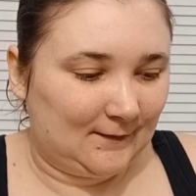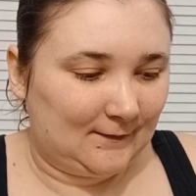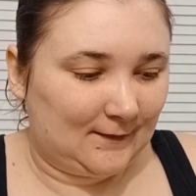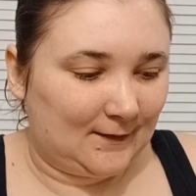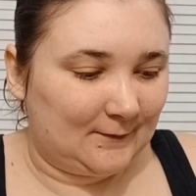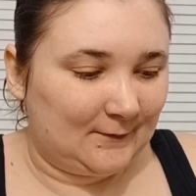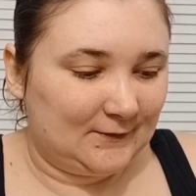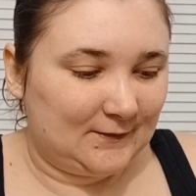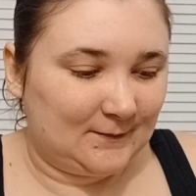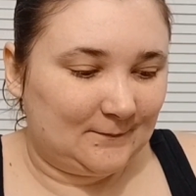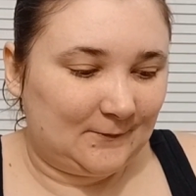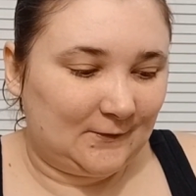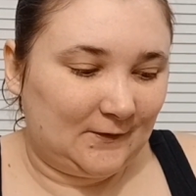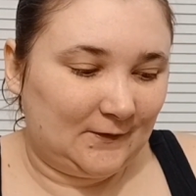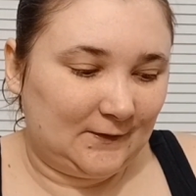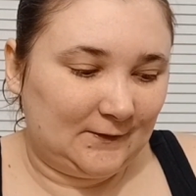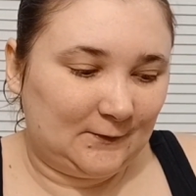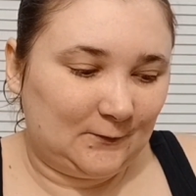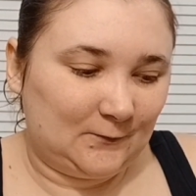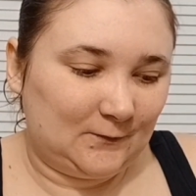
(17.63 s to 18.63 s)
I wish I bought
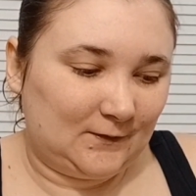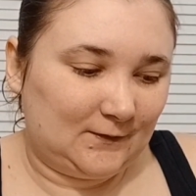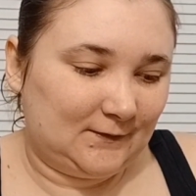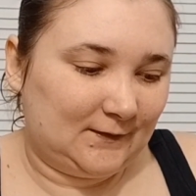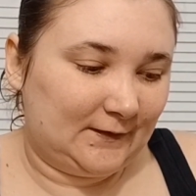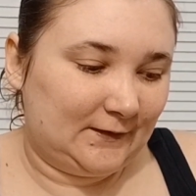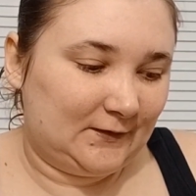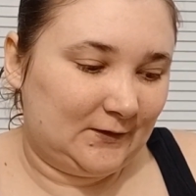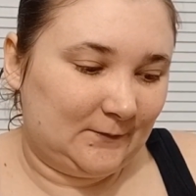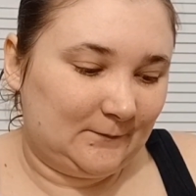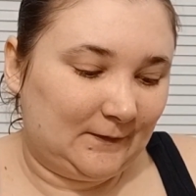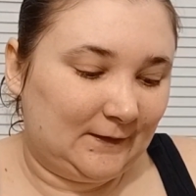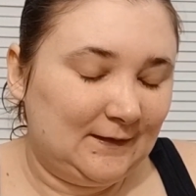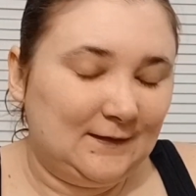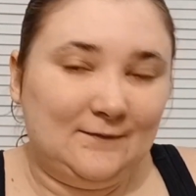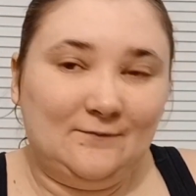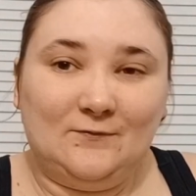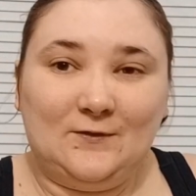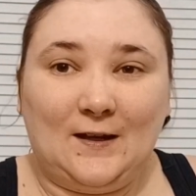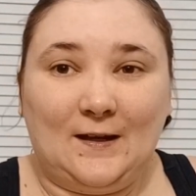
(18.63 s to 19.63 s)
this whole collection, but I
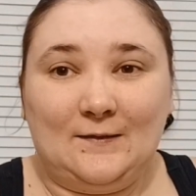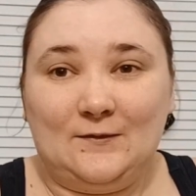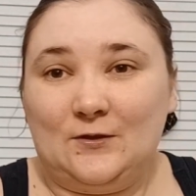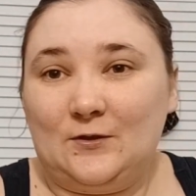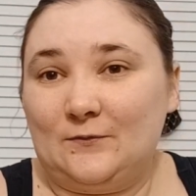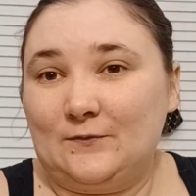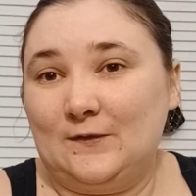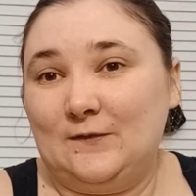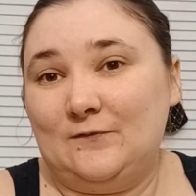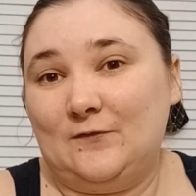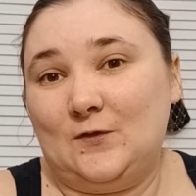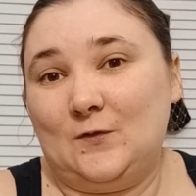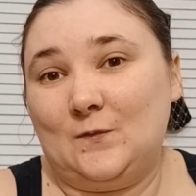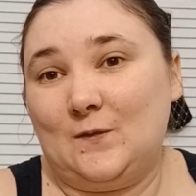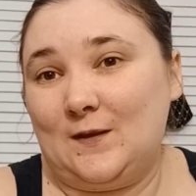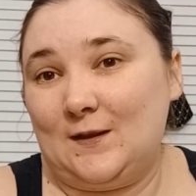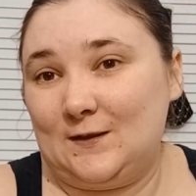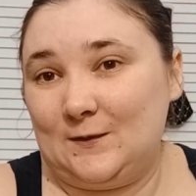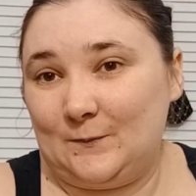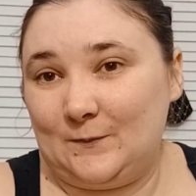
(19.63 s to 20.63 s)
didn't even have time to review
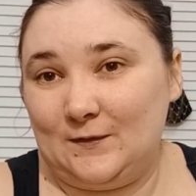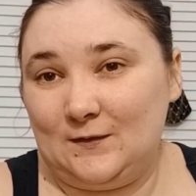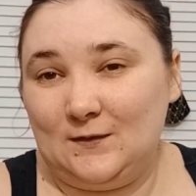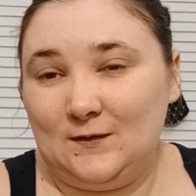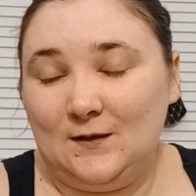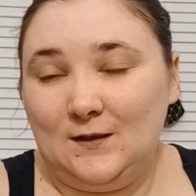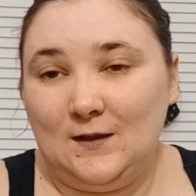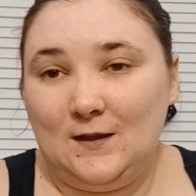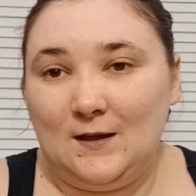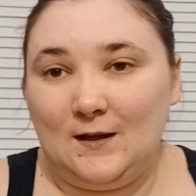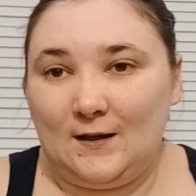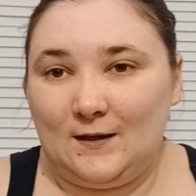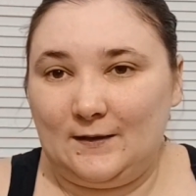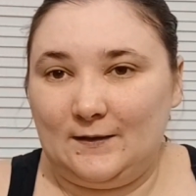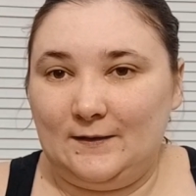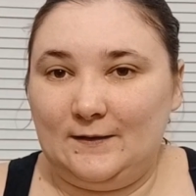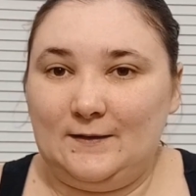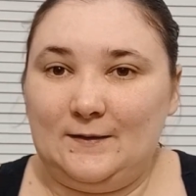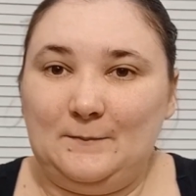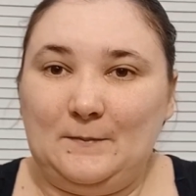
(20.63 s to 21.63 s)
this one
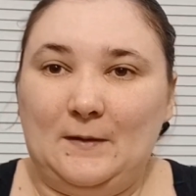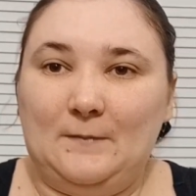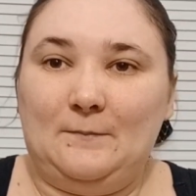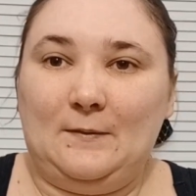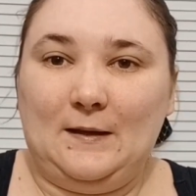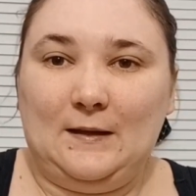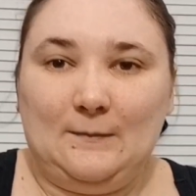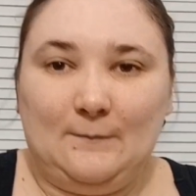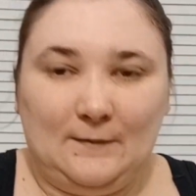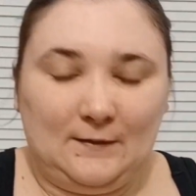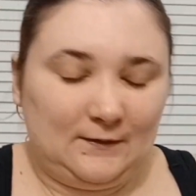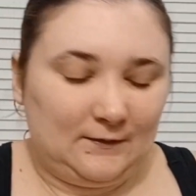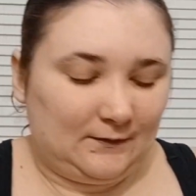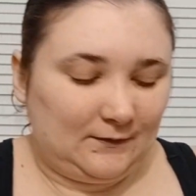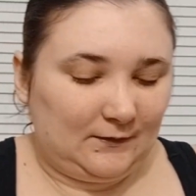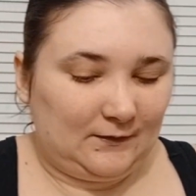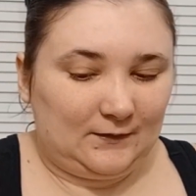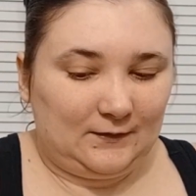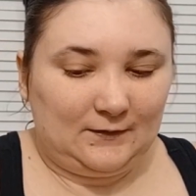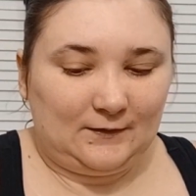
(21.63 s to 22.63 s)
because my baby,
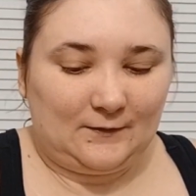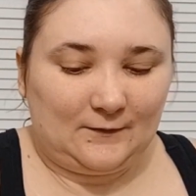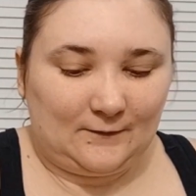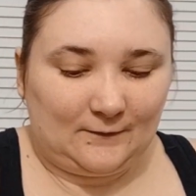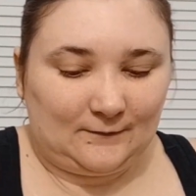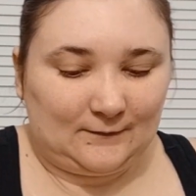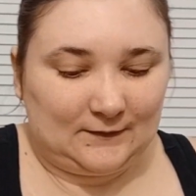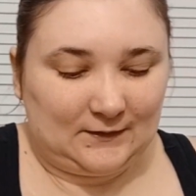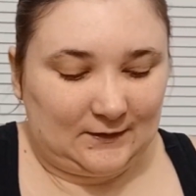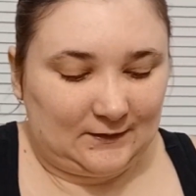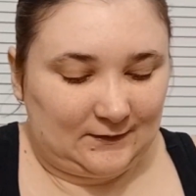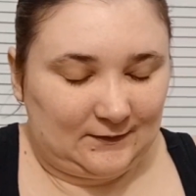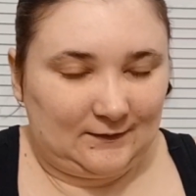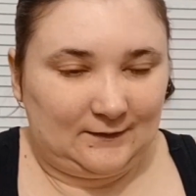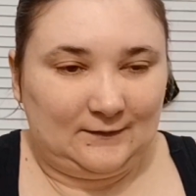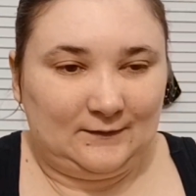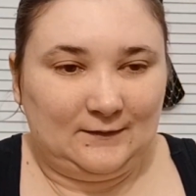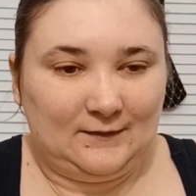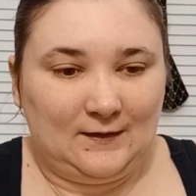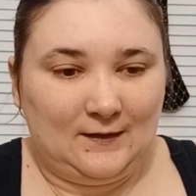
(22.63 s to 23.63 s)
you know, just
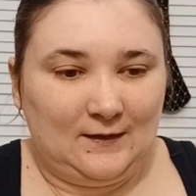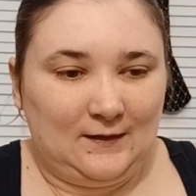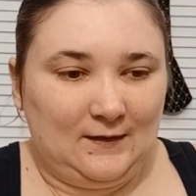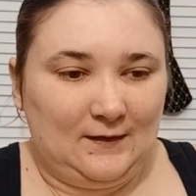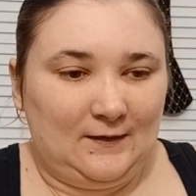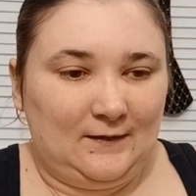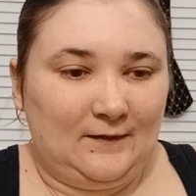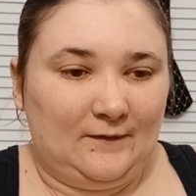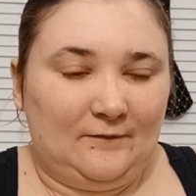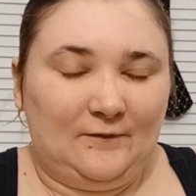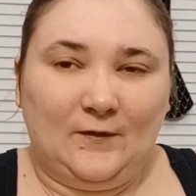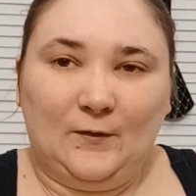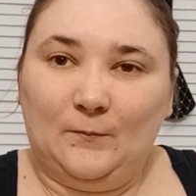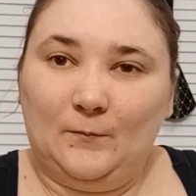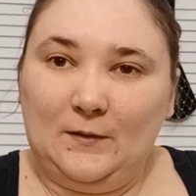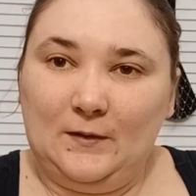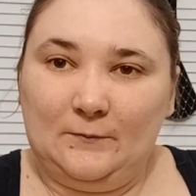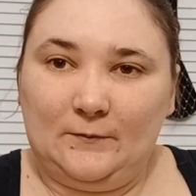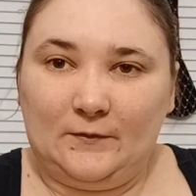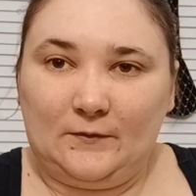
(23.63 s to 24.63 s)

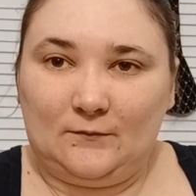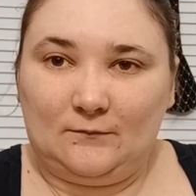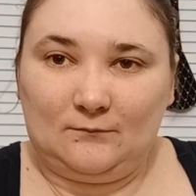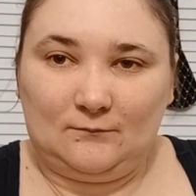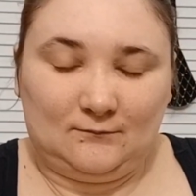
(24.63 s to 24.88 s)
filming with